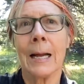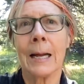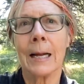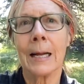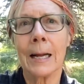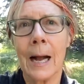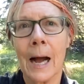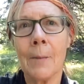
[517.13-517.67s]

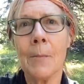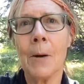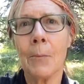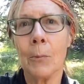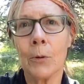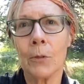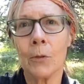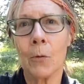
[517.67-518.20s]
come up
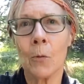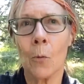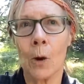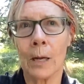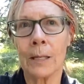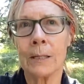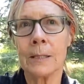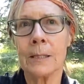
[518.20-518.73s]
with the
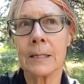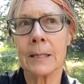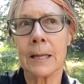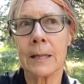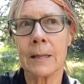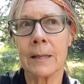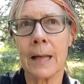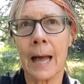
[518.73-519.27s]
ones
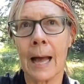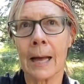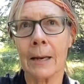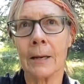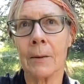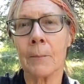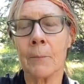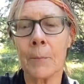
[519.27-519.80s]
that
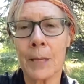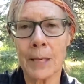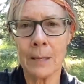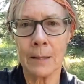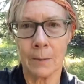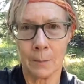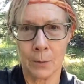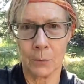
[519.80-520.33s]
mean the
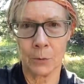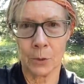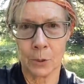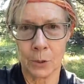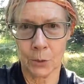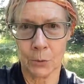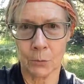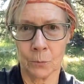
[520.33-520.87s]
most to you,